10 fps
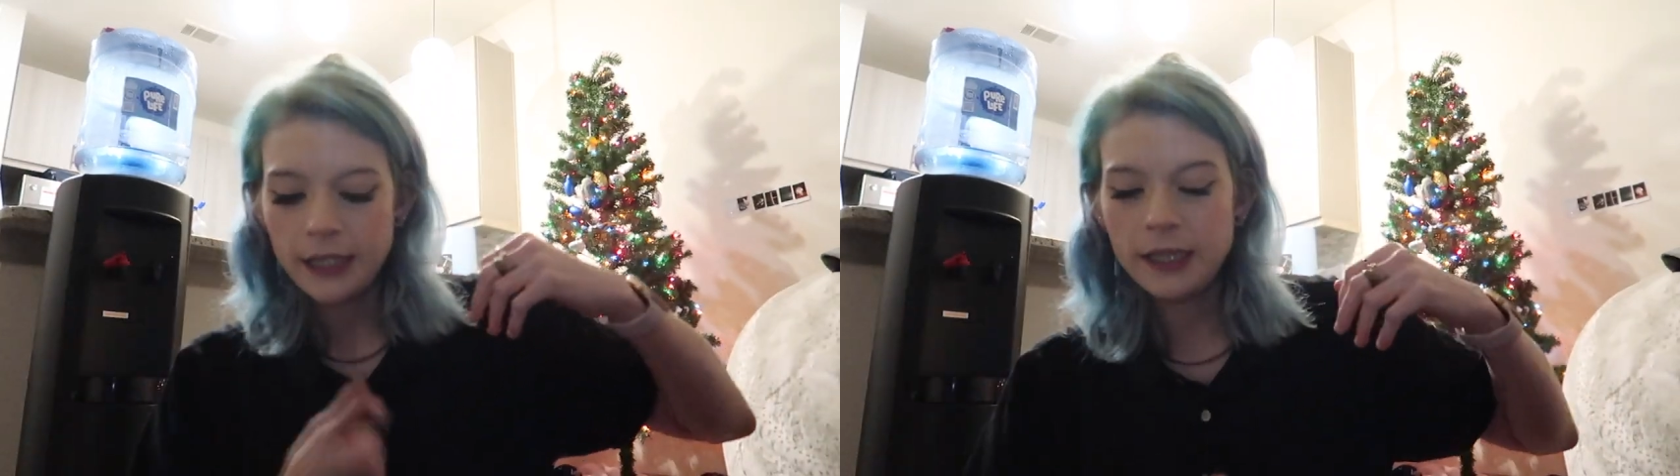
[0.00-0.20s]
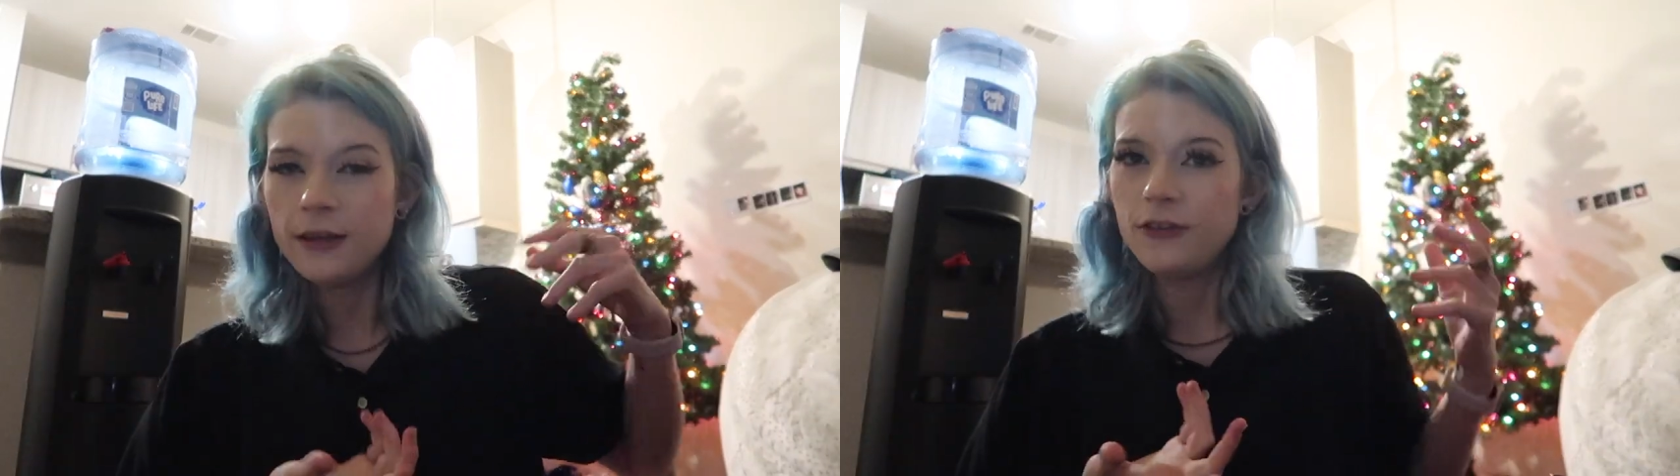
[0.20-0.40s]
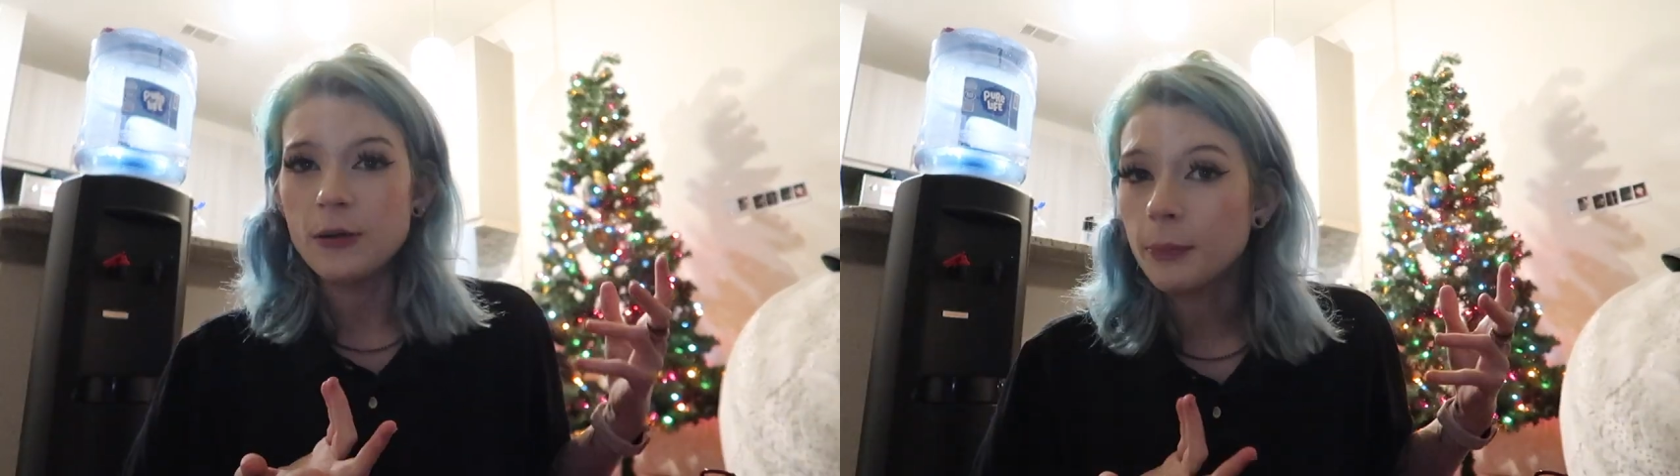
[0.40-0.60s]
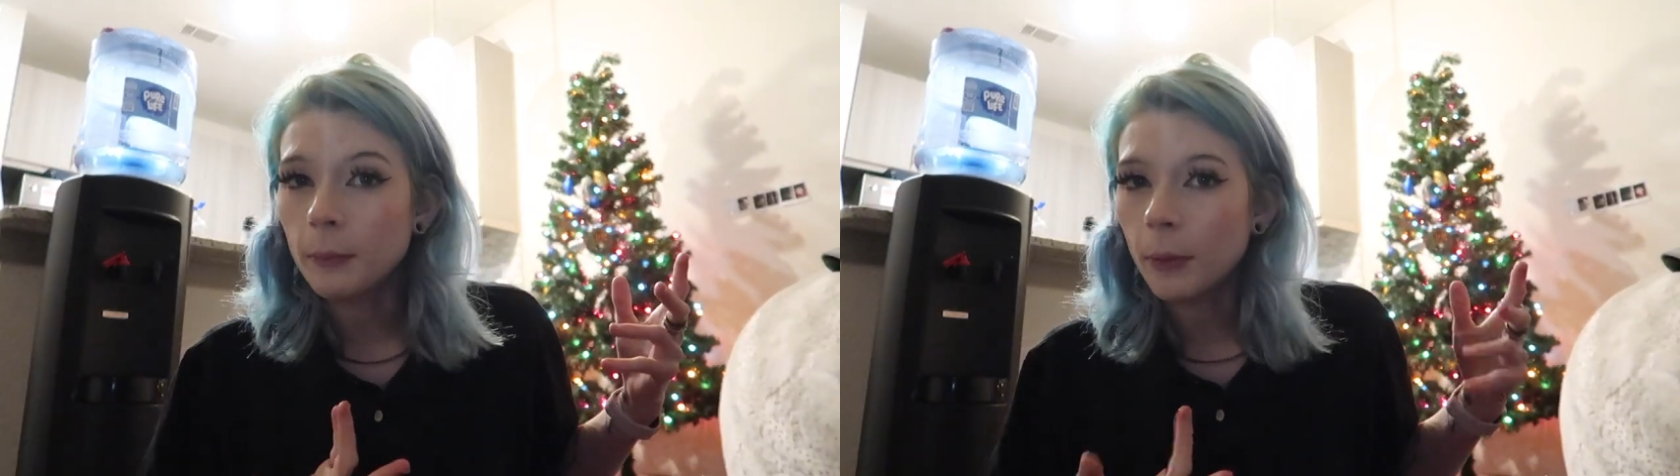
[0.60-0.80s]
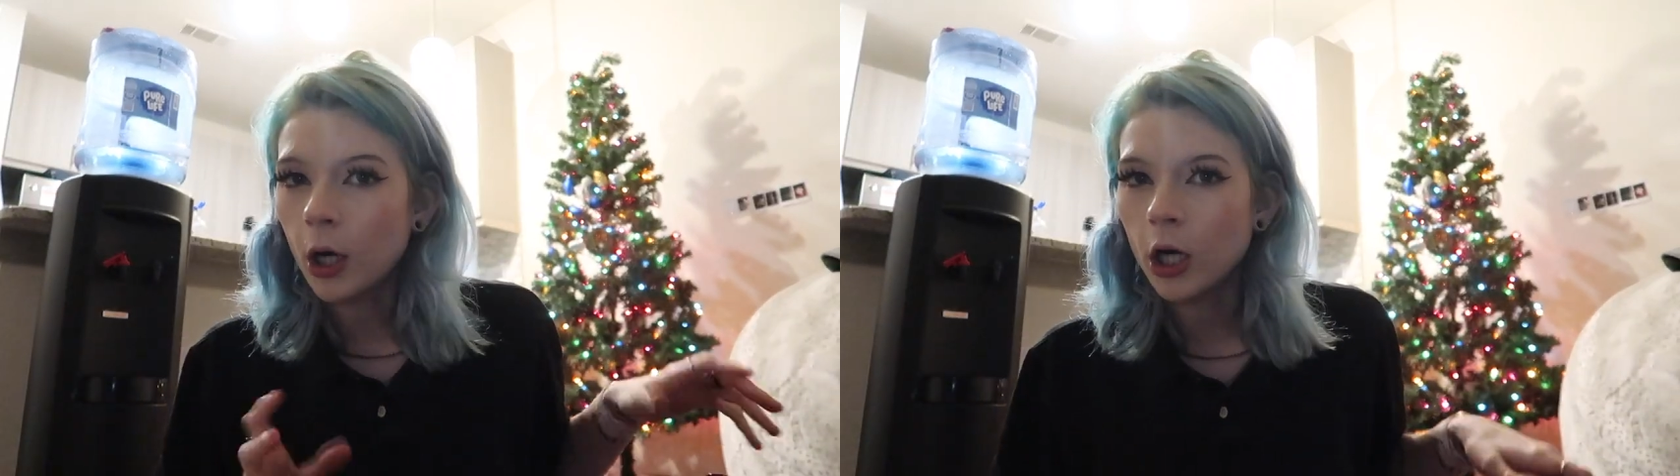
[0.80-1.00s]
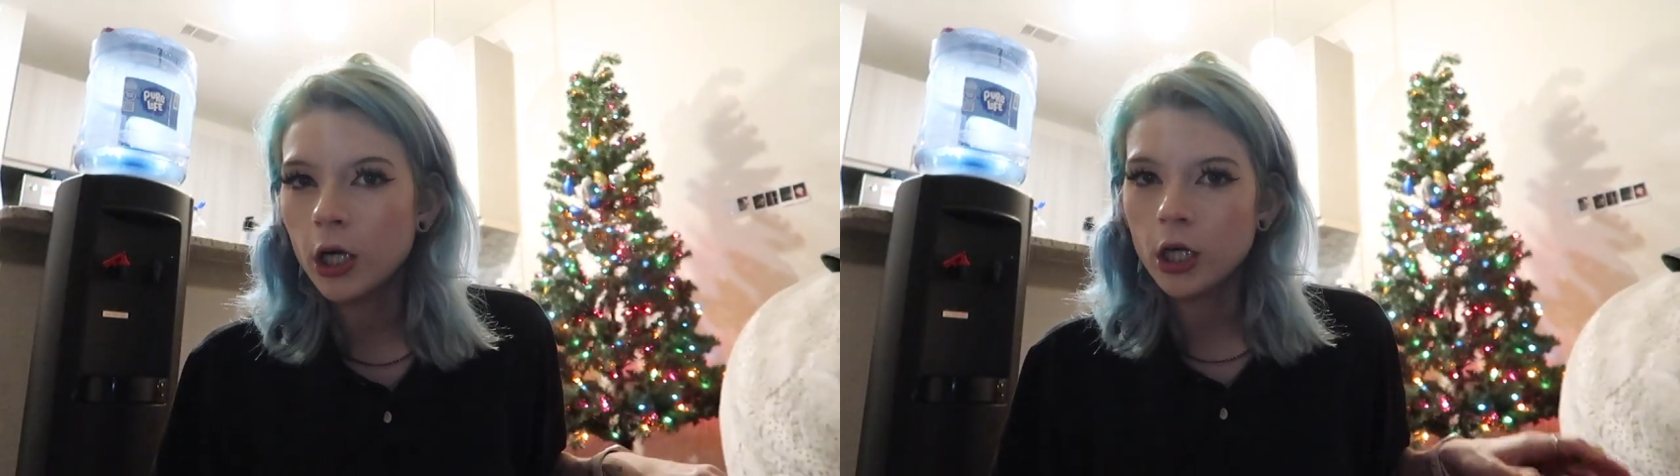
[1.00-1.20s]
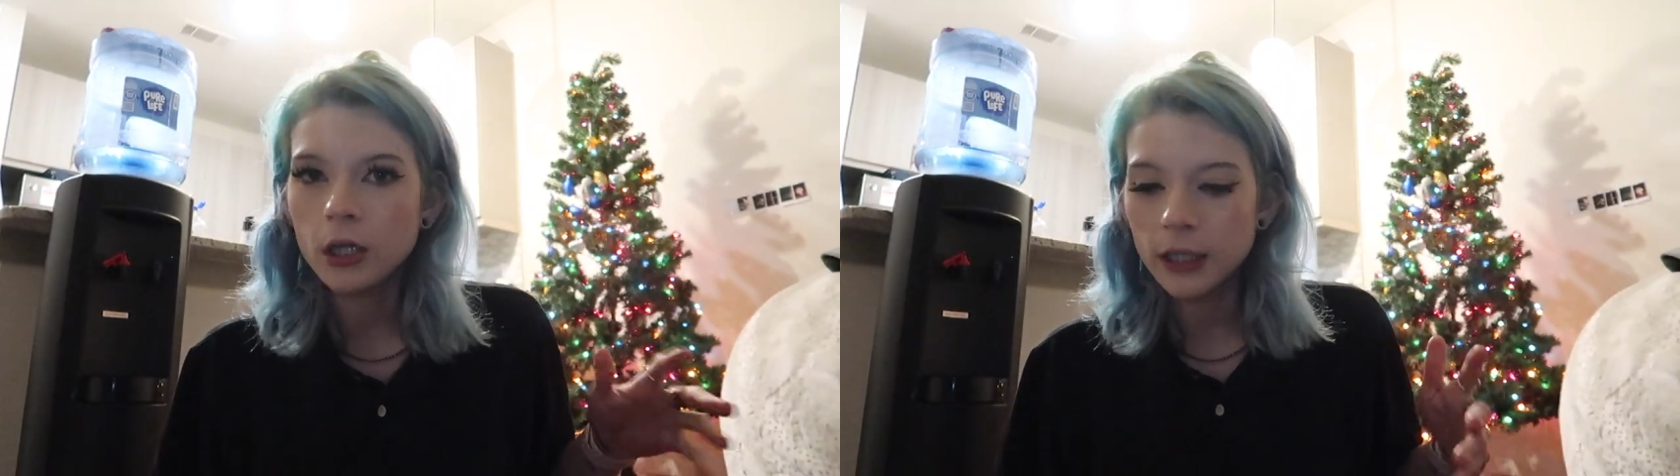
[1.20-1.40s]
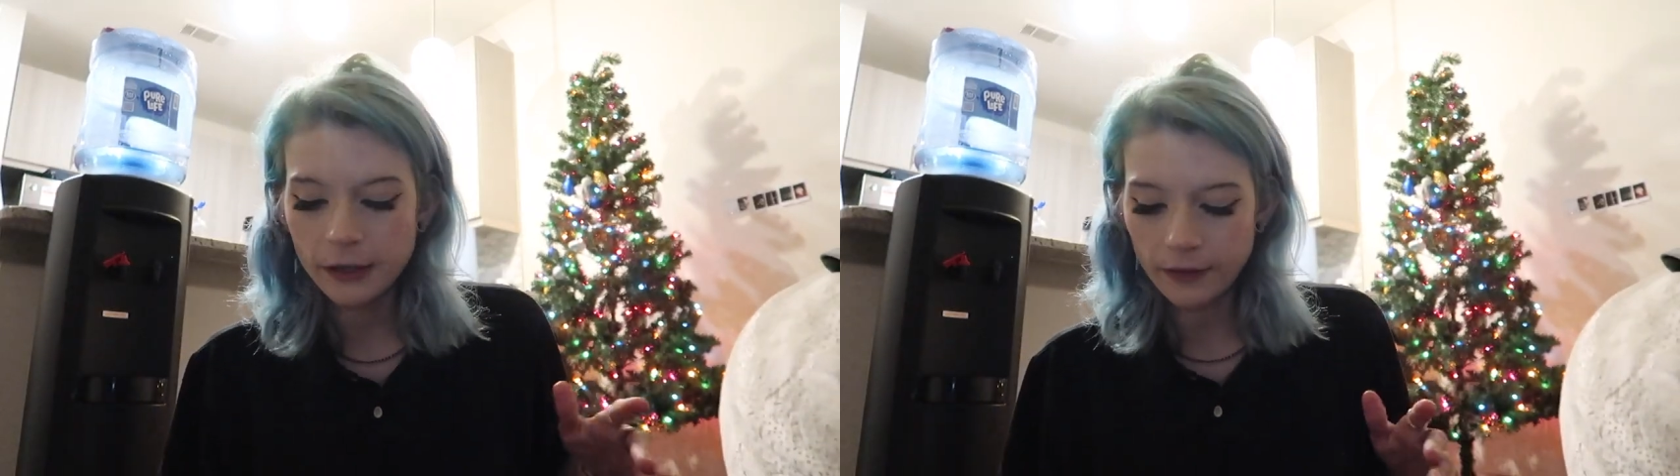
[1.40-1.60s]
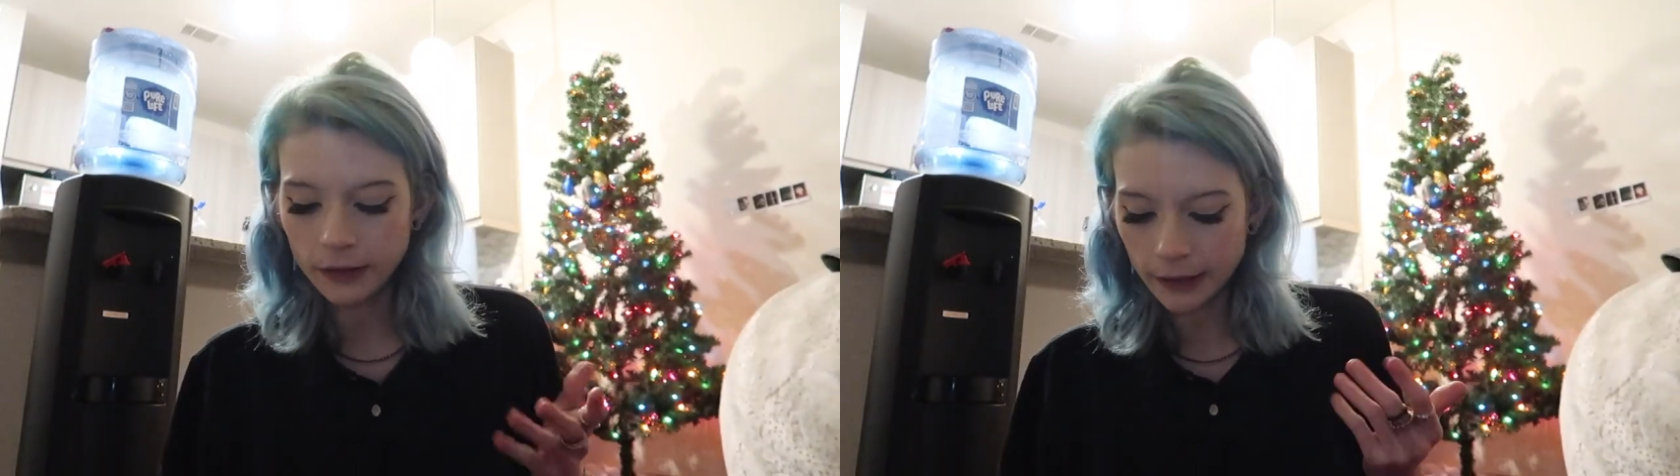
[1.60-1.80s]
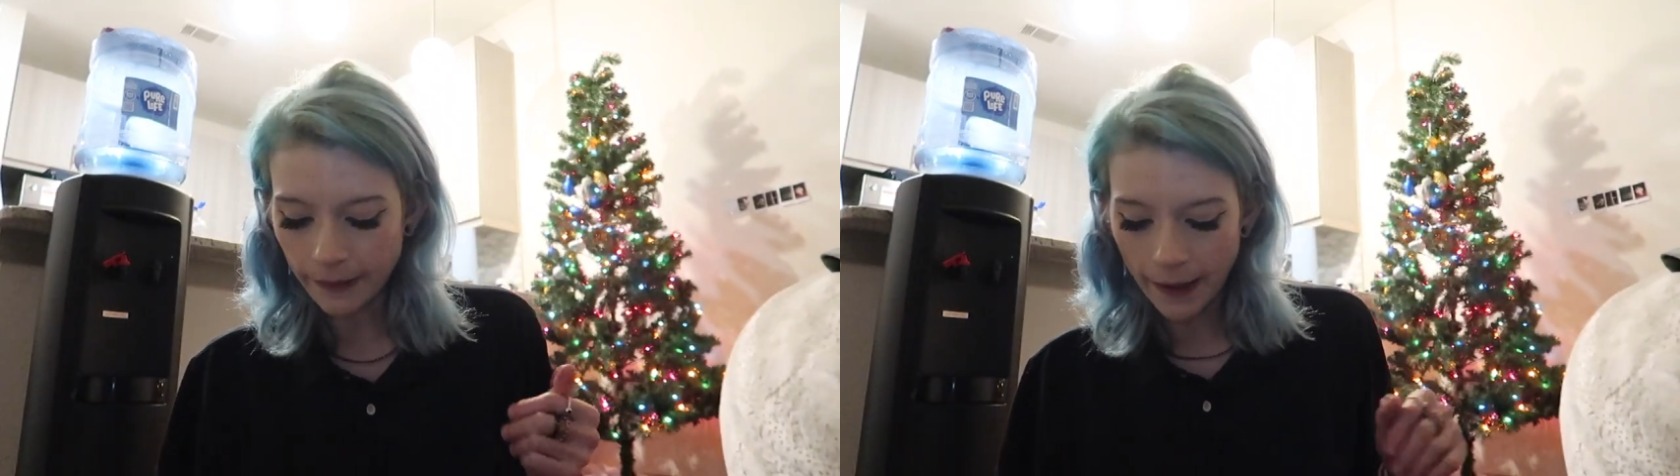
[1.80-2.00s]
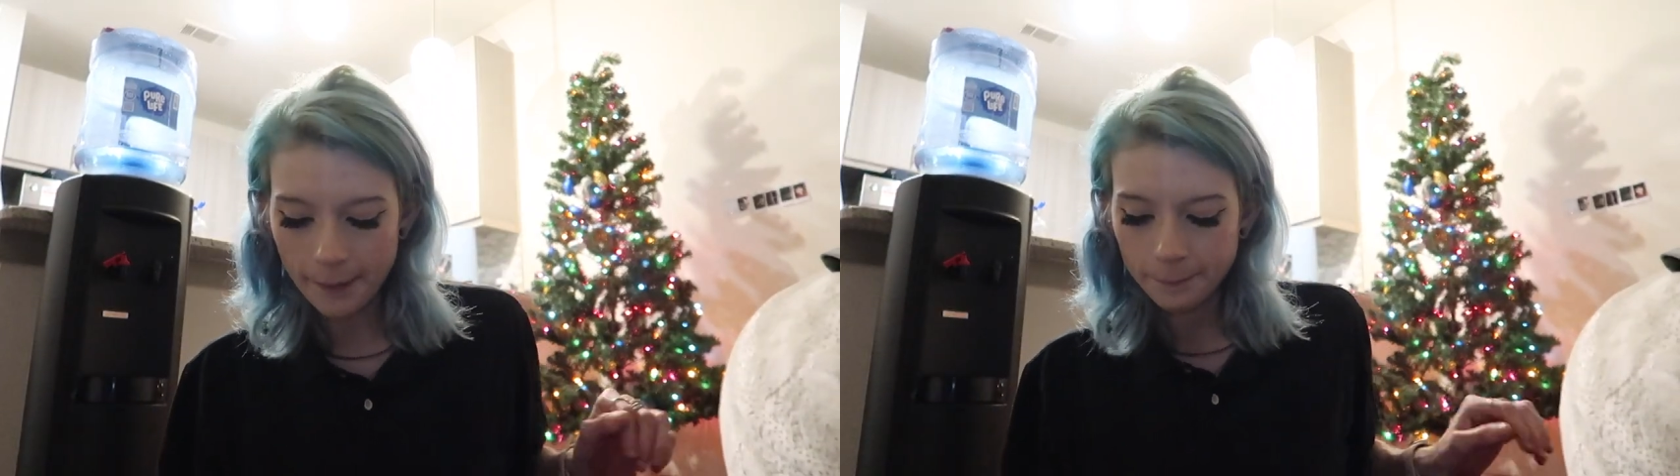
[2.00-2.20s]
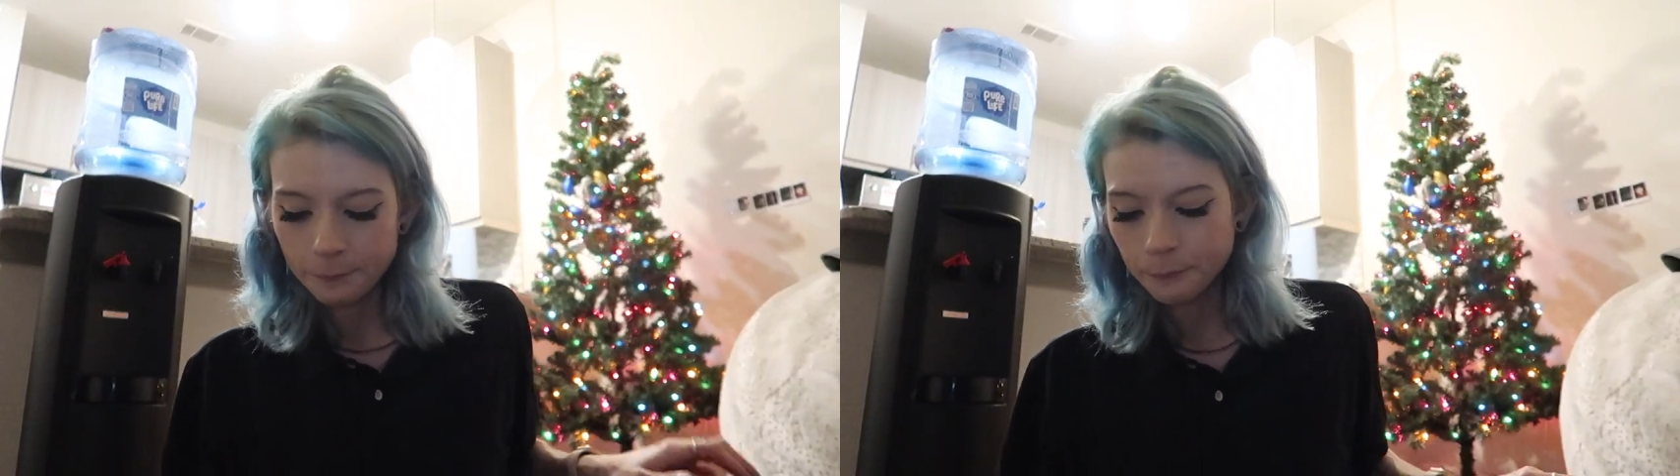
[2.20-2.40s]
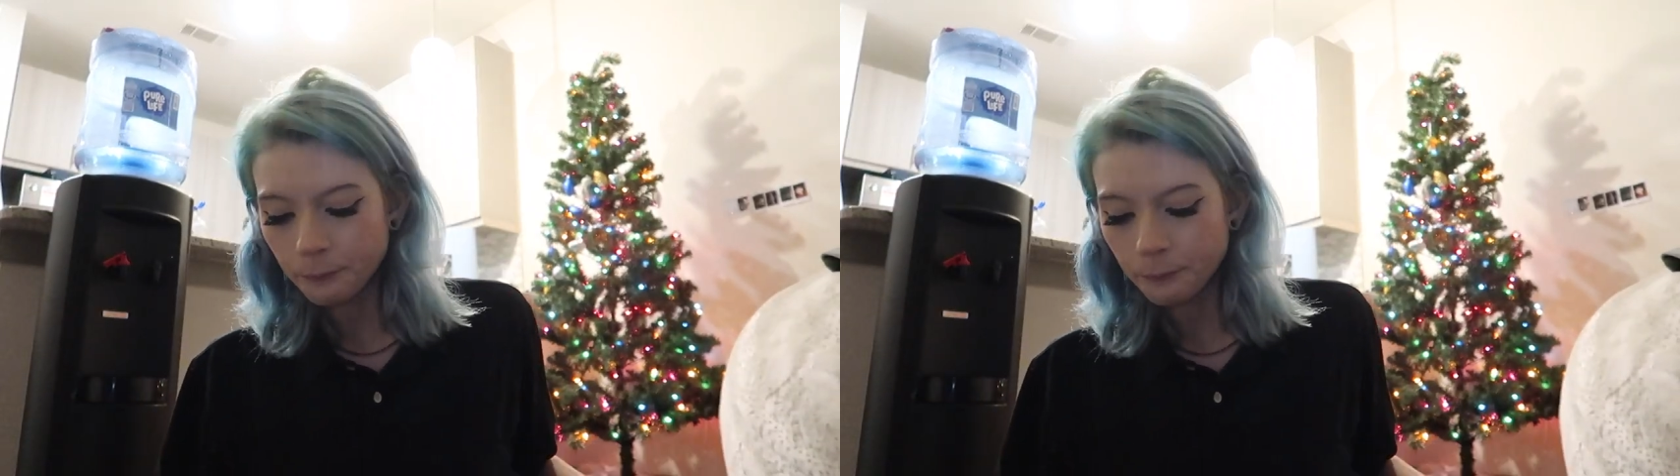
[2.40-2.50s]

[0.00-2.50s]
in the zipper part or anything like that.